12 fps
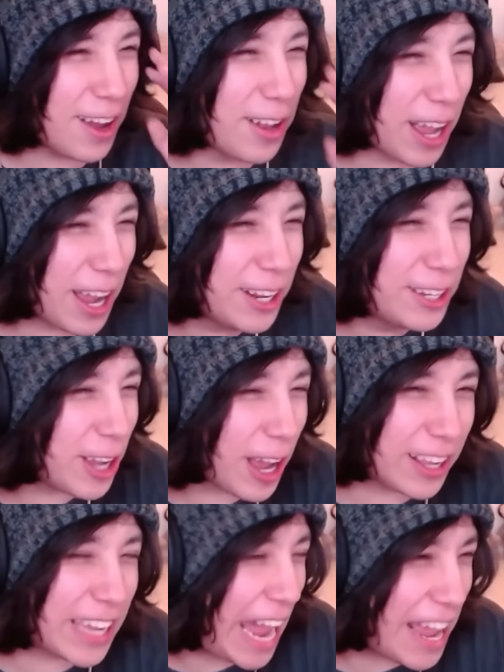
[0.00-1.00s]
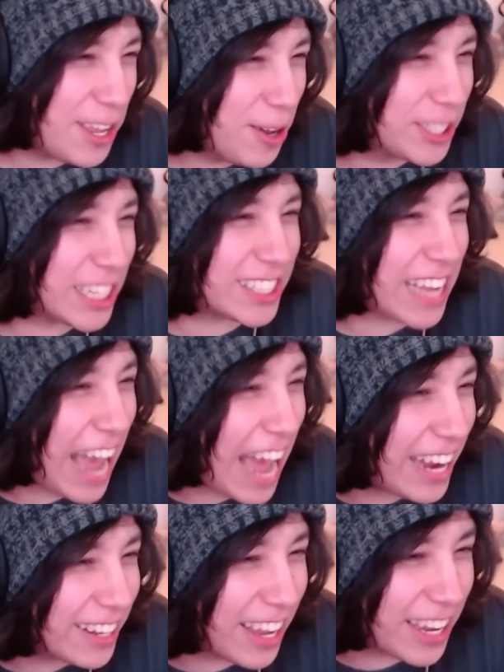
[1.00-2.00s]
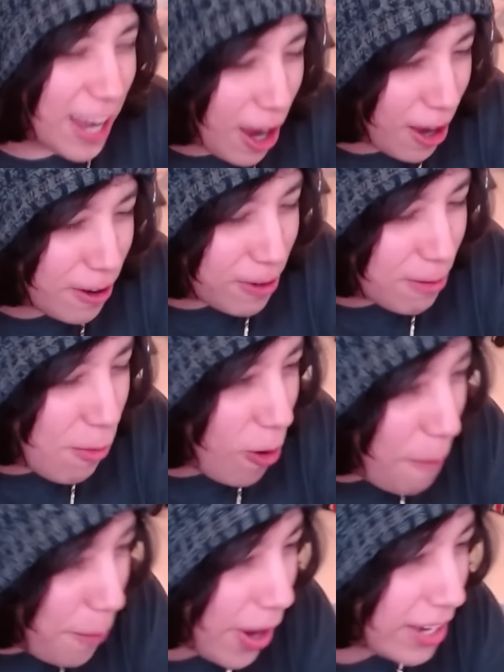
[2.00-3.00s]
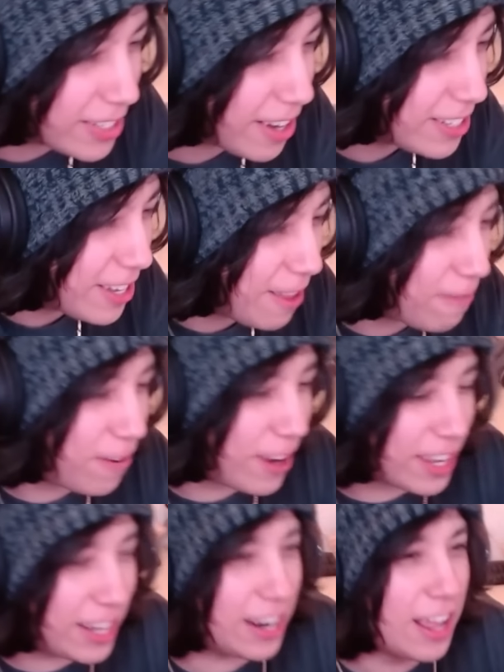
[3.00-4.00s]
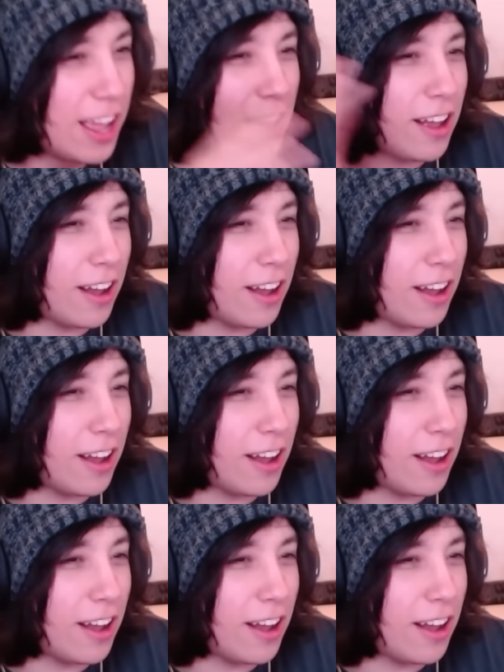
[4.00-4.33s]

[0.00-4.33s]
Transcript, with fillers: Uh, uh, can't you just add like a hundred more bucks onto the fucking